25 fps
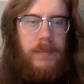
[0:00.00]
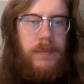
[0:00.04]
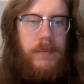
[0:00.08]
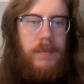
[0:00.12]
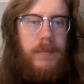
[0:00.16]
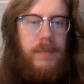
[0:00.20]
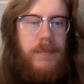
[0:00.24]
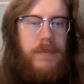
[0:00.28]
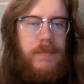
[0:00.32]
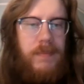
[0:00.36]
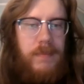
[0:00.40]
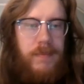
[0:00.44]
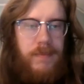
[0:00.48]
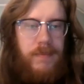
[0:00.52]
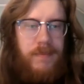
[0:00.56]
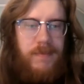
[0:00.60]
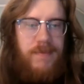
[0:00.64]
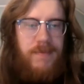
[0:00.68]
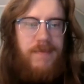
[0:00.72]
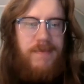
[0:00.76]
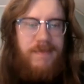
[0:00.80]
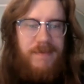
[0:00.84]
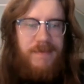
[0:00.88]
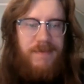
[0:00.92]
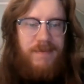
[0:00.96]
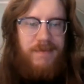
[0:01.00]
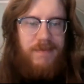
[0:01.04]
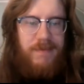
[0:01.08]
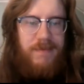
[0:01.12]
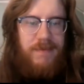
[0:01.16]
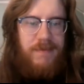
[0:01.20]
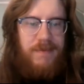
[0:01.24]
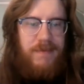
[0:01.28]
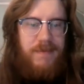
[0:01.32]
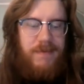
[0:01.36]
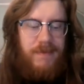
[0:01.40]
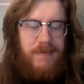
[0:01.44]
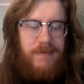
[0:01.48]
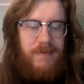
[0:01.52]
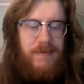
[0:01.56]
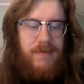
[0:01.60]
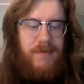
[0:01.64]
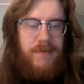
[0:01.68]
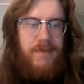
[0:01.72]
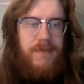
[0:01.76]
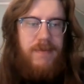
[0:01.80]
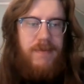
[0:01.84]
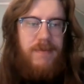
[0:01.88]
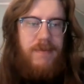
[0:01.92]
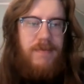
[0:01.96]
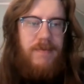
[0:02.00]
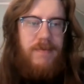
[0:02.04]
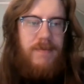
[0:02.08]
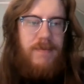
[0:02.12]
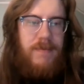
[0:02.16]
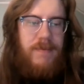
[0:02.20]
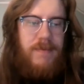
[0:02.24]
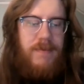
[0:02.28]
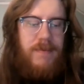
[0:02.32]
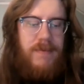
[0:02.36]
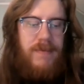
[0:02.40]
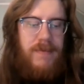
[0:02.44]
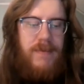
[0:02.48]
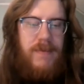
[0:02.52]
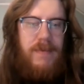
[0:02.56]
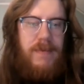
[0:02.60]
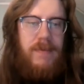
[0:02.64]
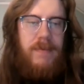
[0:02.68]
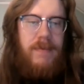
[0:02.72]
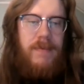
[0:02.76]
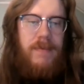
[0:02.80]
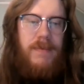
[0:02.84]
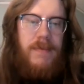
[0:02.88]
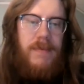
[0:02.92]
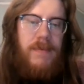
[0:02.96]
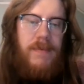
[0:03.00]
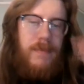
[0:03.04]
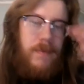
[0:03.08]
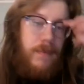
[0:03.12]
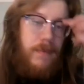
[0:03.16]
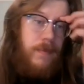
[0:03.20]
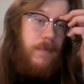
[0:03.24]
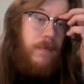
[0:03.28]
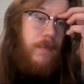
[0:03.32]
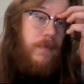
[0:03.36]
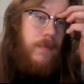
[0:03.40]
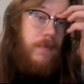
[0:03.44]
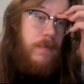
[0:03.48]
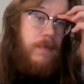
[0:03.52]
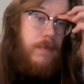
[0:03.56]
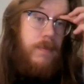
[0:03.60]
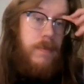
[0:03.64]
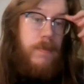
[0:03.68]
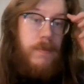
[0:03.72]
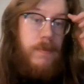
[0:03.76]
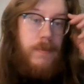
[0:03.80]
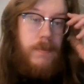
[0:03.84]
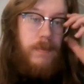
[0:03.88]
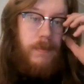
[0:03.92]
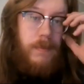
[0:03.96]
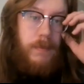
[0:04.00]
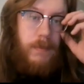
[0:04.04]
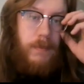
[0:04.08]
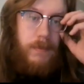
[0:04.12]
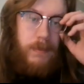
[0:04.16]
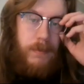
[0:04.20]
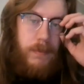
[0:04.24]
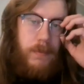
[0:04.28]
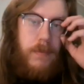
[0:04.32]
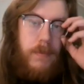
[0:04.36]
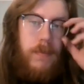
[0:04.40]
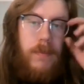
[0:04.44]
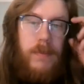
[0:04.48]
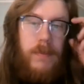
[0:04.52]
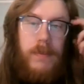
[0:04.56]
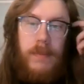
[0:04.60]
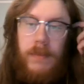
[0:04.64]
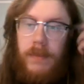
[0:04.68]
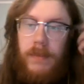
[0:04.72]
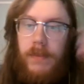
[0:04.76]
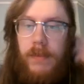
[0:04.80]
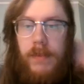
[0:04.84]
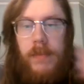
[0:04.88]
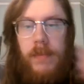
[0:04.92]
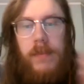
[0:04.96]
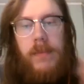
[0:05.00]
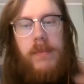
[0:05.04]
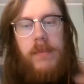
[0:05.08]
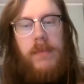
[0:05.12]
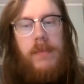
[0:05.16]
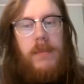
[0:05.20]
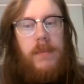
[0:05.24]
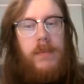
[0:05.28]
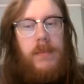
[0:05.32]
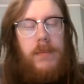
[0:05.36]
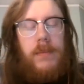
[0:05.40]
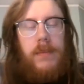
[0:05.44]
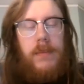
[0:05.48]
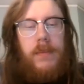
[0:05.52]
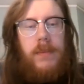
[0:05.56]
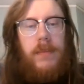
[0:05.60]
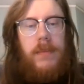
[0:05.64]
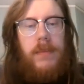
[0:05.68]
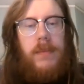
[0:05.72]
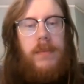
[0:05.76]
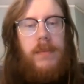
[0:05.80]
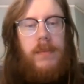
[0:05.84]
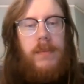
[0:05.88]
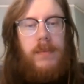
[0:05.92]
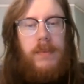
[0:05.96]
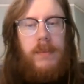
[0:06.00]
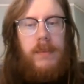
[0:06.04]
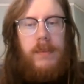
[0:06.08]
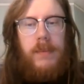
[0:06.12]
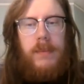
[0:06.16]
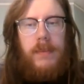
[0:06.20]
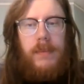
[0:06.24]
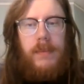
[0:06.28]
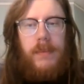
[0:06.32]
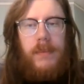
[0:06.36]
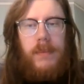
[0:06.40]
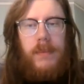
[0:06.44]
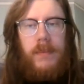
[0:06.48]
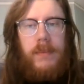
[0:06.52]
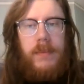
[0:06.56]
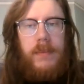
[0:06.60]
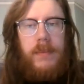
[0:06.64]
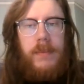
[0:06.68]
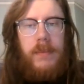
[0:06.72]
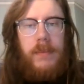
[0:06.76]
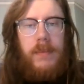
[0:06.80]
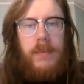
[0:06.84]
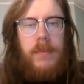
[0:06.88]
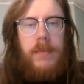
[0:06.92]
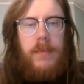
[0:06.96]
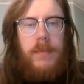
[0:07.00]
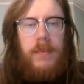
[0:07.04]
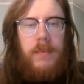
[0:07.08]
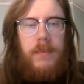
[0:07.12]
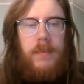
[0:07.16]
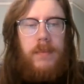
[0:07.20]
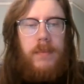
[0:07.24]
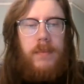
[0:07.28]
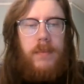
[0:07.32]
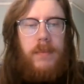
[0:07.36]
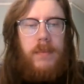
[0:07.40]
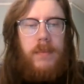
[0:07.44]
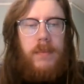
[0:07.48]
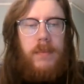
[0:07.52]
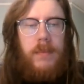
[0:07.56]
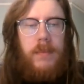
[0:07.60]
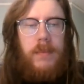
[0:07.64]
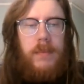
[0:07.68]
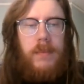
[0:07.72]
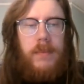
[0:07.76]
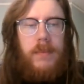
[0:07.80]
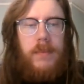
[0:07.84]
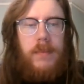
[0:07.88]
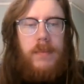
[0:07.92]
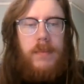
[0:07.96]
[no speech]